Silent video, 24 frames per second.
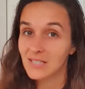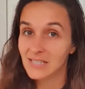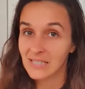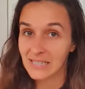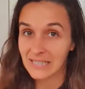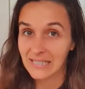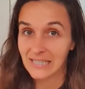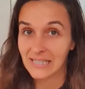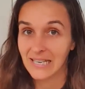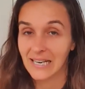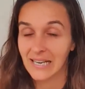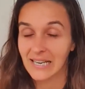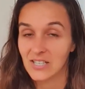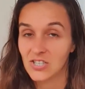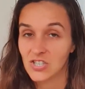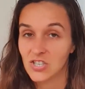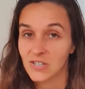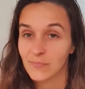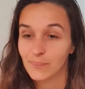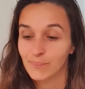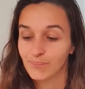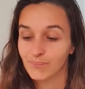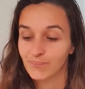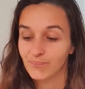in nature,
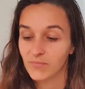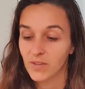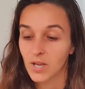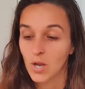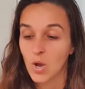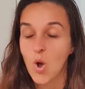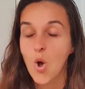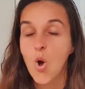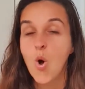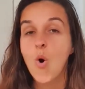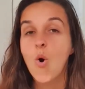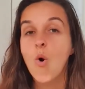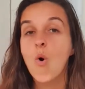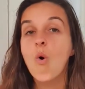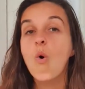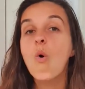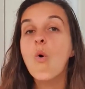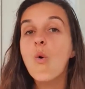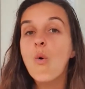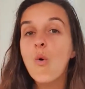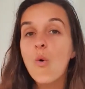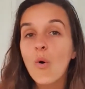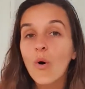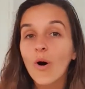
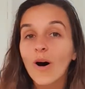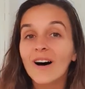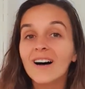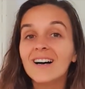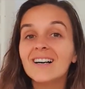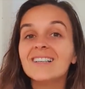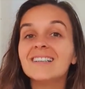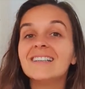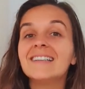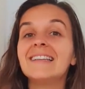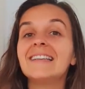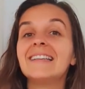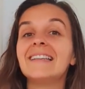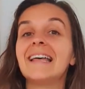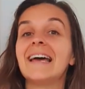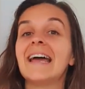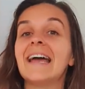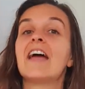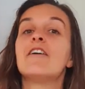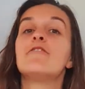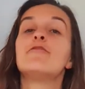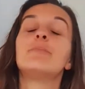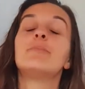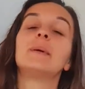or they
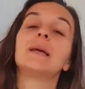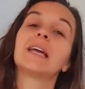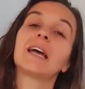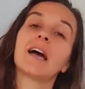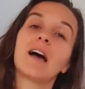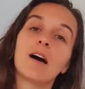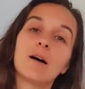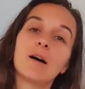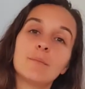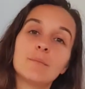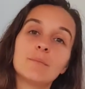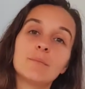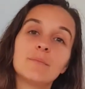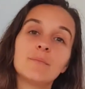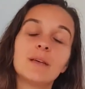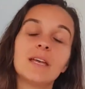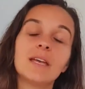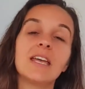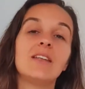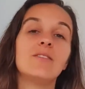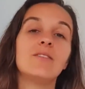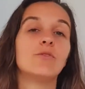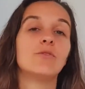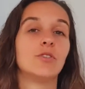have become
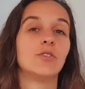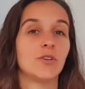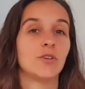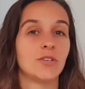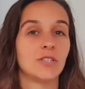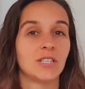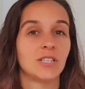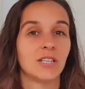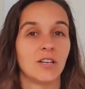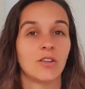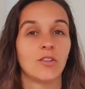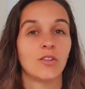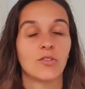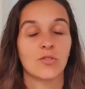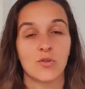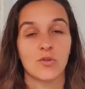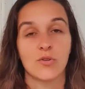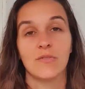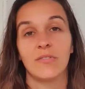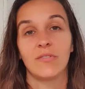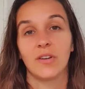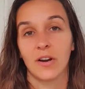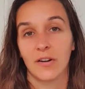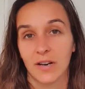inverted through
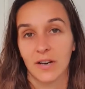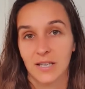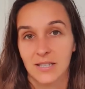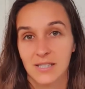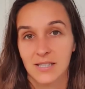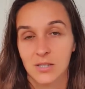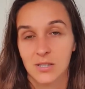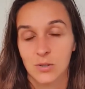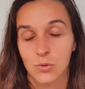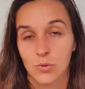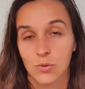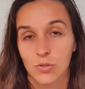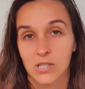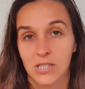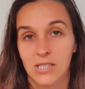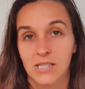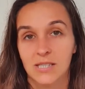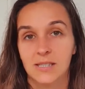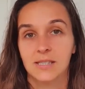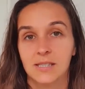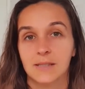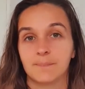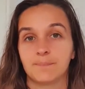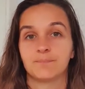various
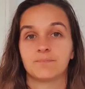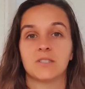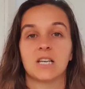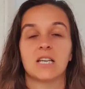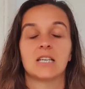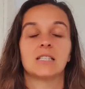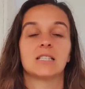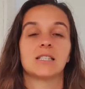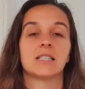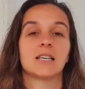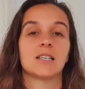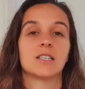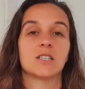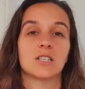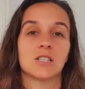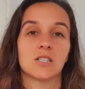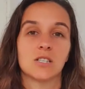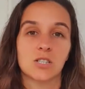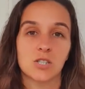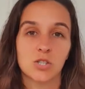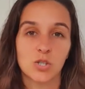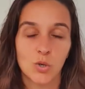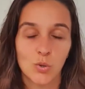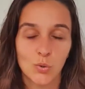sources, such as
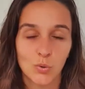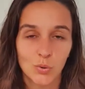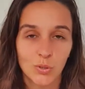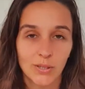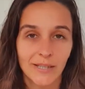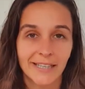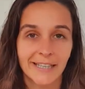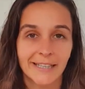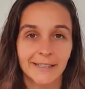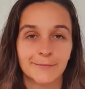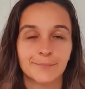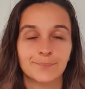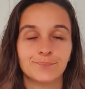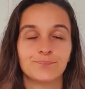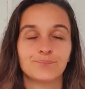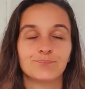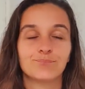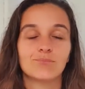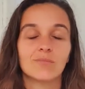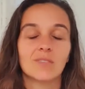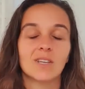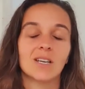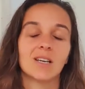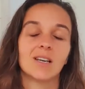schooling,
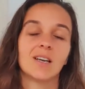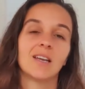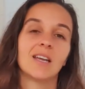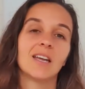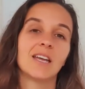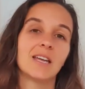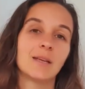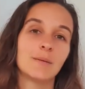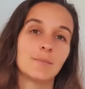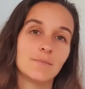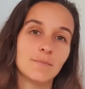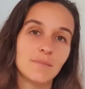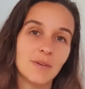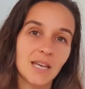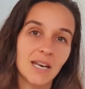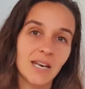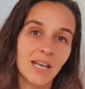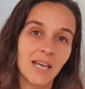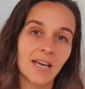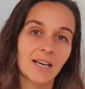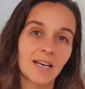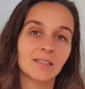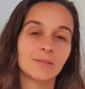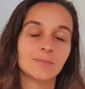media,